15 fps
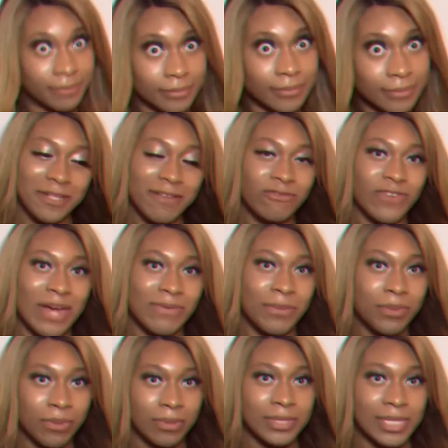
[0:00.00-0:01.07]
Lyft driver
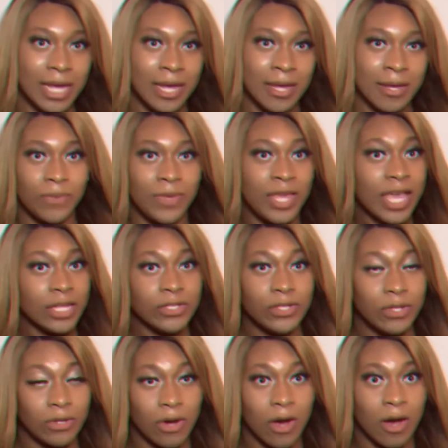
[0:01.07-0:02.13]
pulls up, we get into
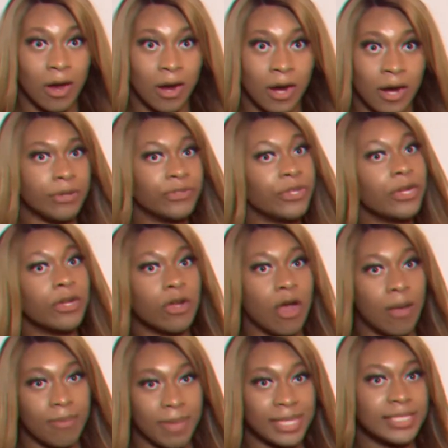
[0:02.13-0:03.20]
the car. I'm starting to
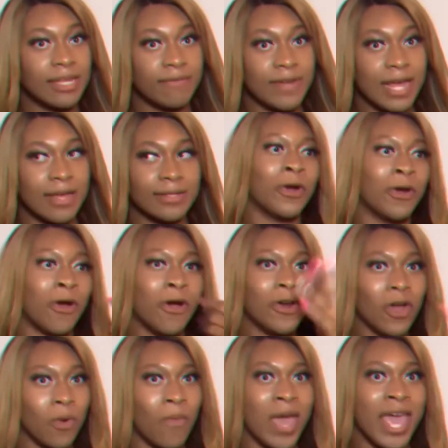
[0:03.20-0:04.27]
calm myself down. We're on
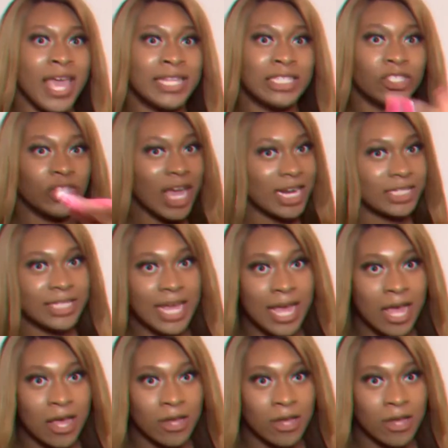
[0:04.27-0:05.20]
our way to Chinatown. And